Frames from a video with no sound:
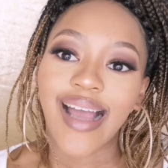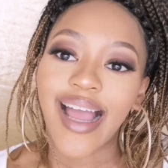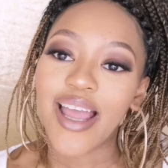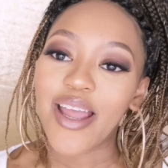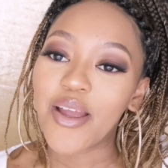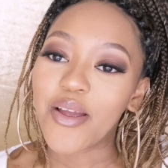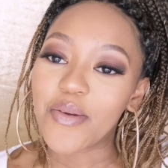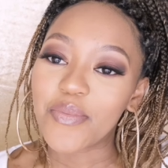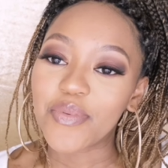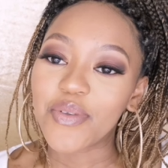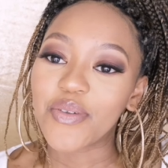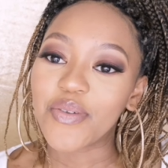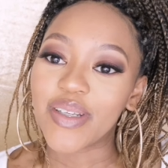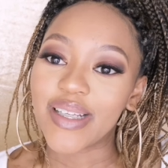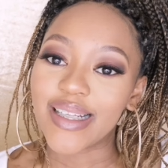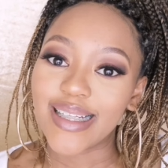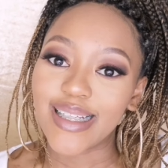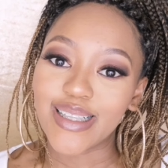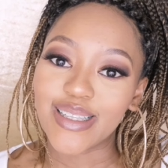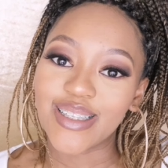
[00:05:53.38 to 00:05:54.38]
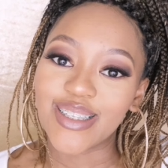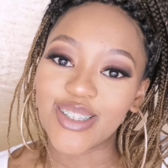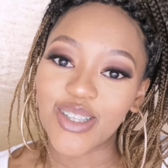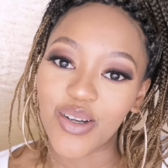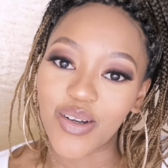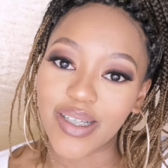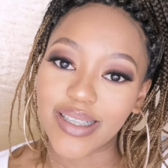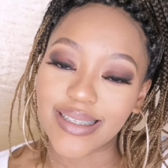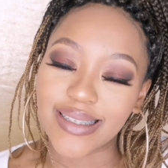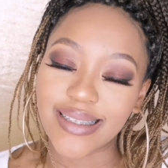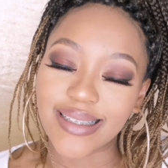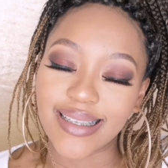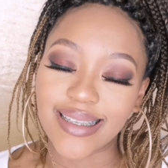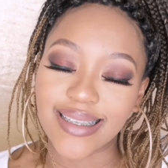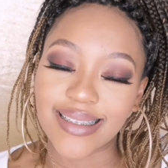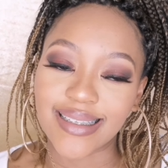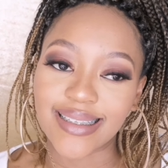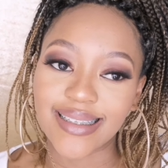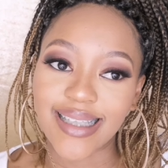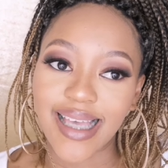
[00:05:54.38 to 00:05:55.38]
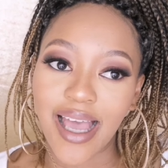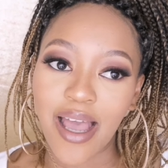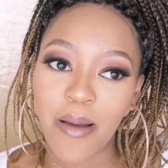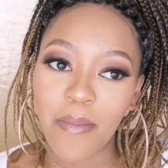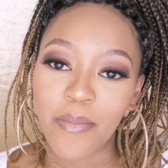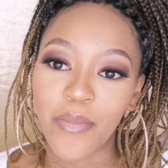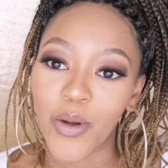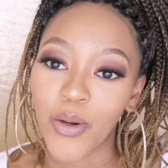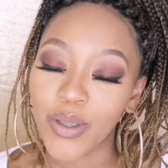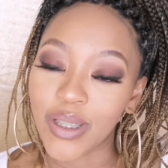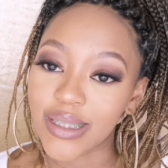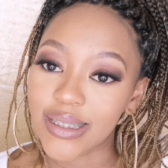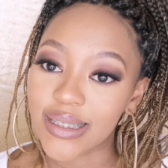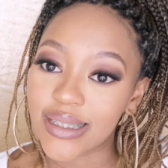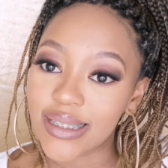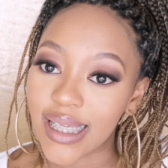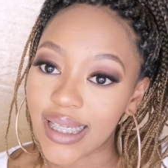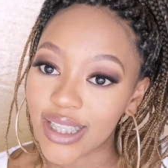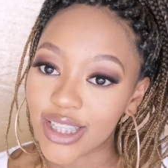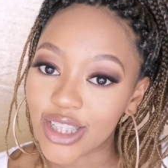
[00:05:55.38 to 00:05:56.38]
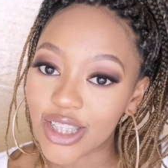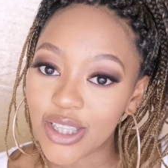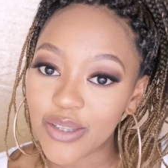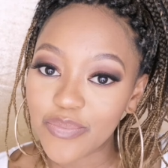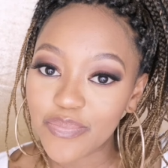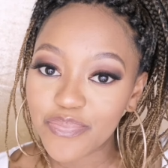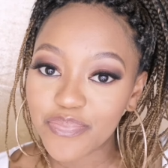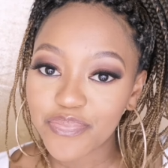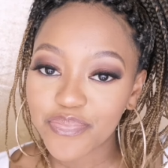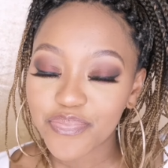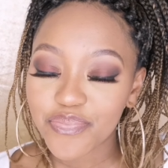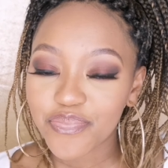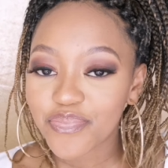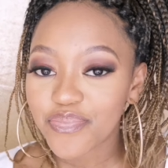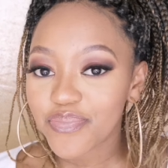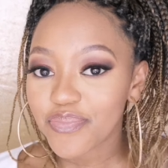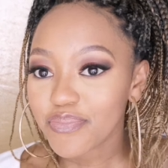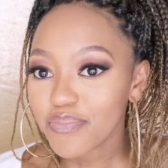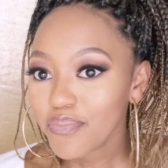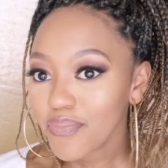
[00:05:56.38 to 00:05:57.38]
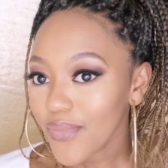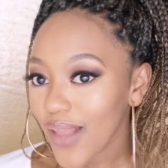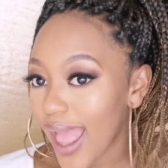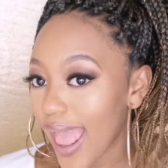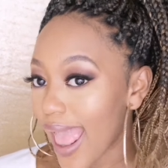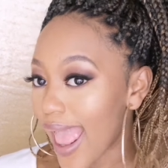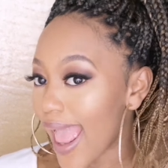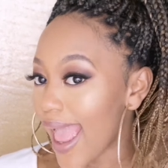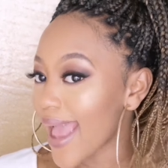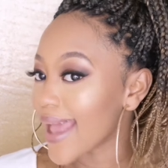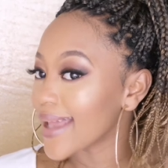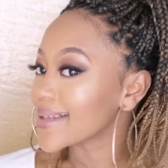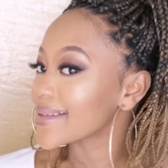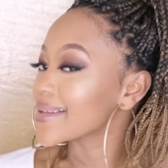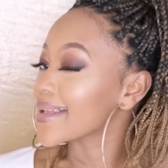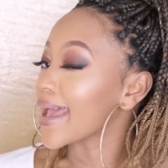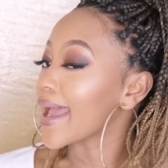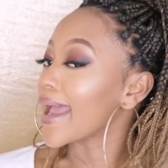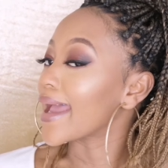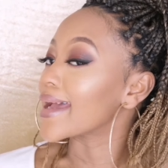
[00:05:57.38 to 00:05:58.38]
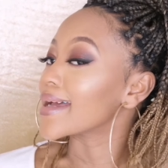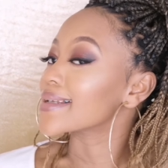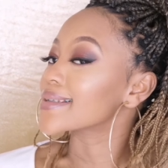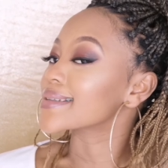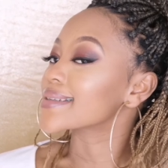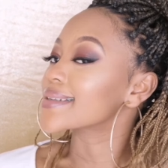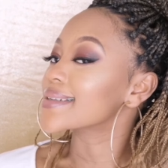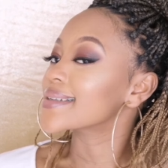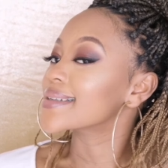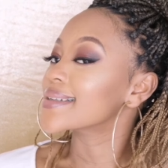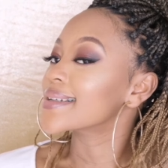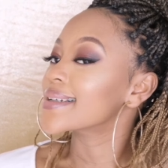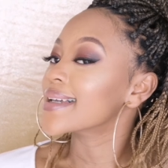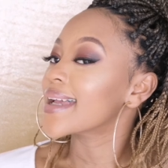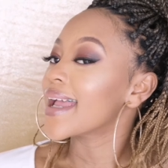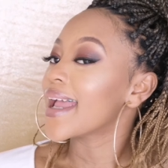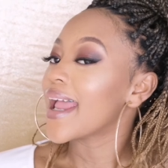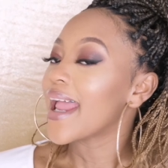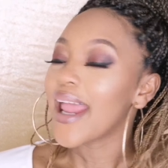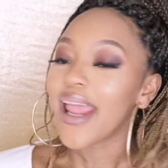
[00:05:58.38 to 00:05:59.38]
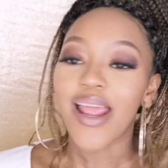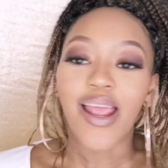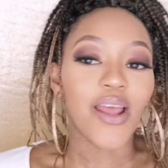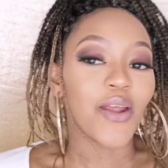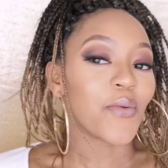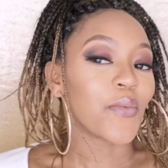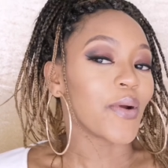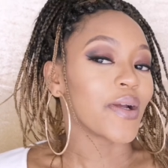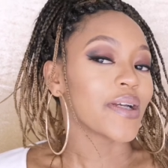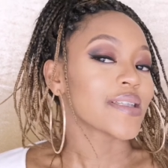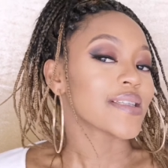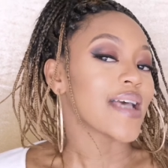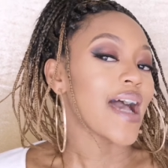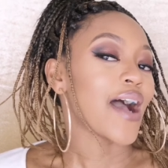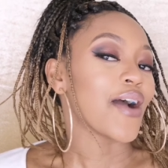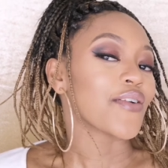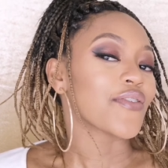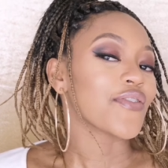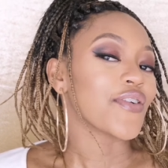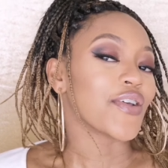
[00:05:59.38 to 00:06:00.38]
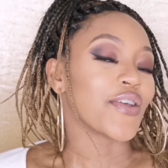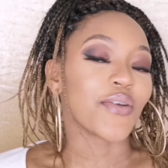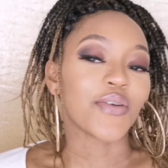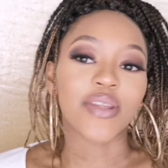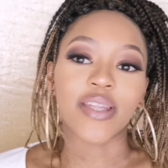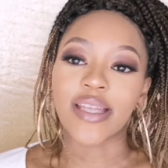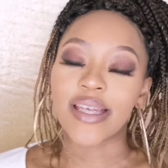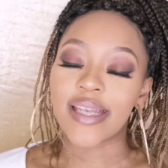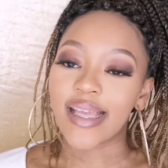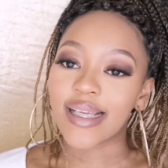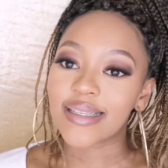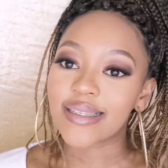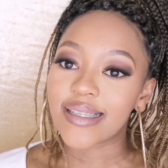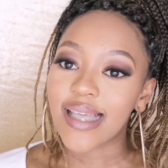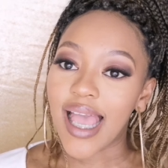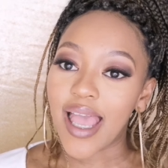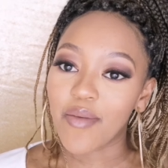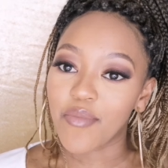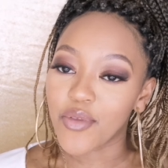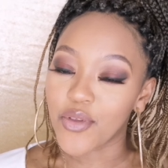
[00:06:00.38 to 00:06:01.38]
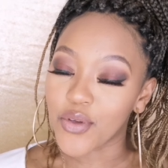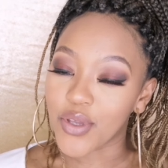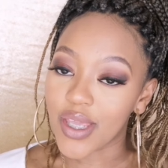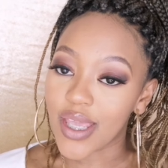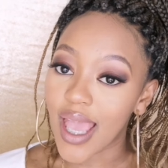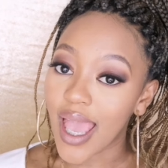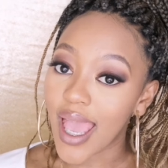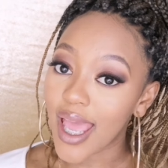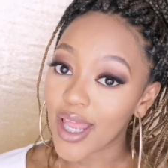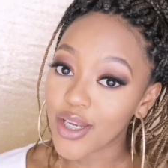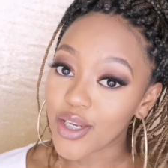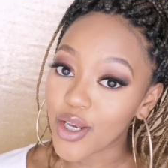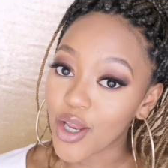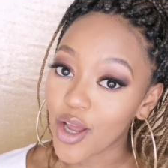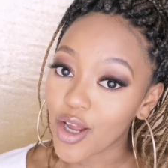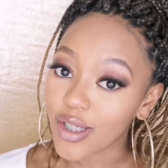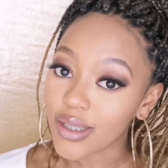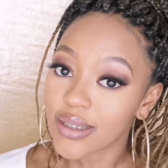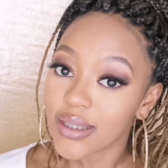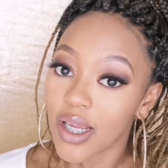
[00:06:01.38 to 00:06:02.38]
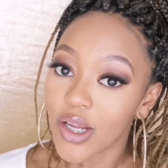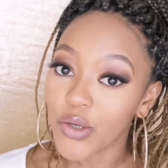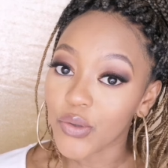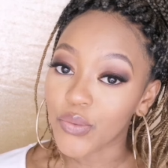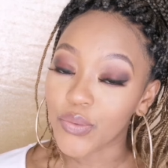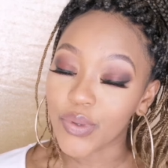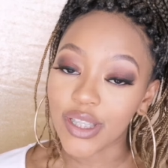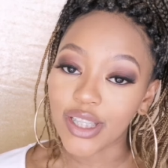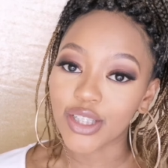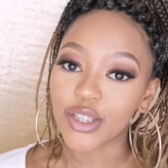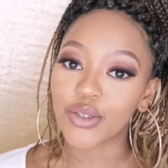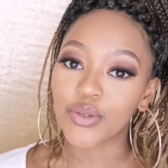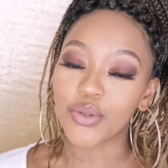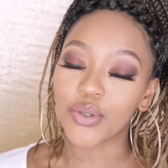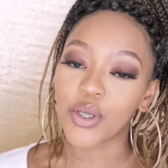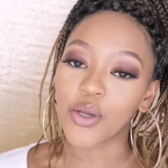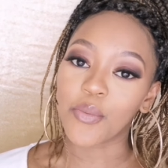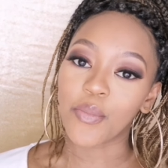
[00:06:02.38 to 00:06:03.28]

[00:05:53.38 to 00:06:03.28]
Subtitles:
hope you really enjoyed this bonus section, and that it works out for you the next time you cannot redo your